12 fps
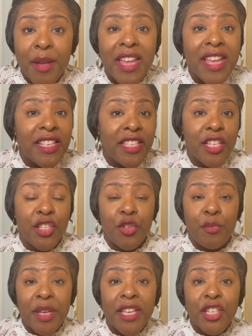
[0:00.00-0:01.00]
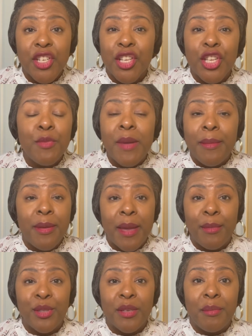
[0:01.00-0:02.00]
send you pictures, and you may be able
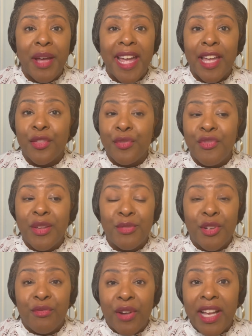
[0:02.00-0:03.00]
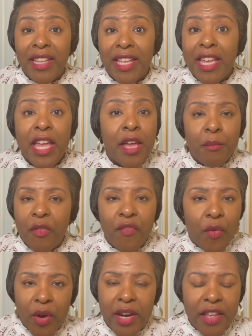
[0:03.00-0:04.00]
to buy it through them directly
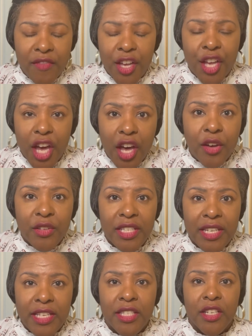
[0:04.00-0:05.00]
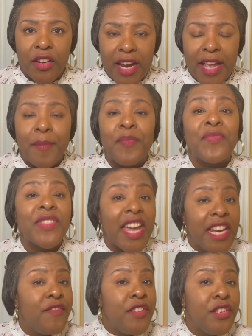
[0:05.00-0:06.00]
before it even goes to Instagram. And
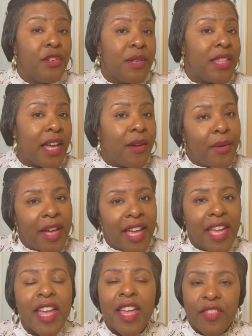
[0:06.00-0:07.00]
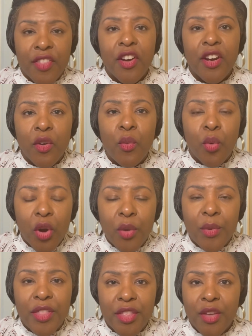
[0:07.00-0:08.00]
if you do it that way, they're going to work
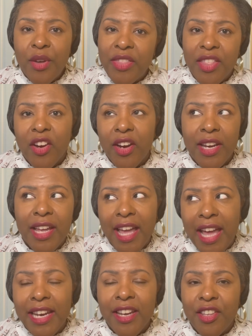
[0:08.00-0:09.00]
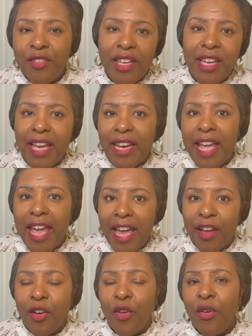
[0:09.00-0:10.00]
with you, and they're going to you can
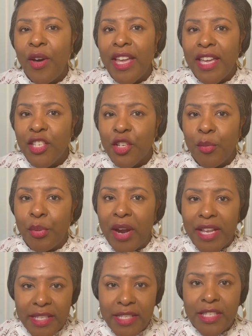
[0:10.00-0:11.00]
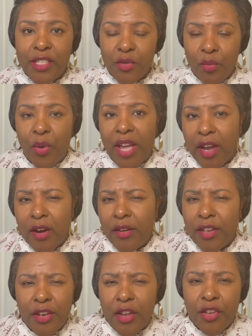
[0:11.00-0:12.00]
haggle and get your prices to where,
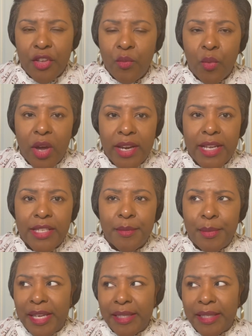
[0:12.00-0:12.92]
you want it to be.